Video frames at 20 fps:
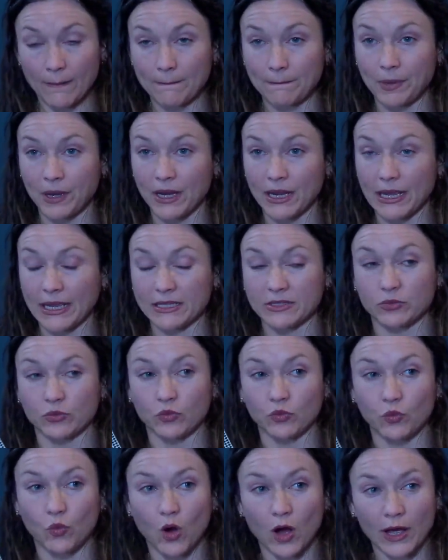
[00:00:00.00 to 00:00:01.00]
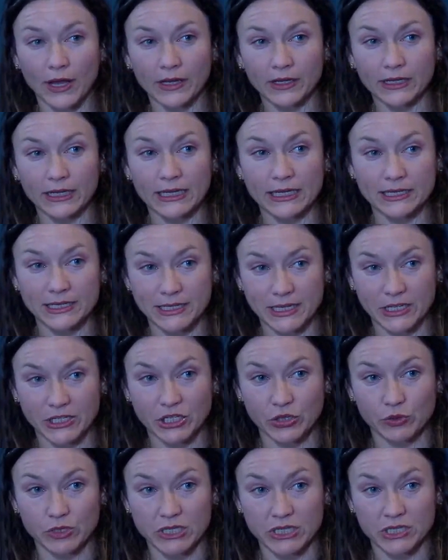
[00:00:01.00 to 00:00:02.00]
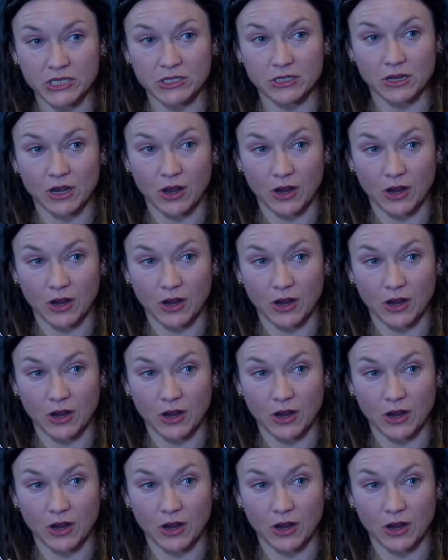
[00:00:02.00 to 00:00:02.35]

but it's one continuous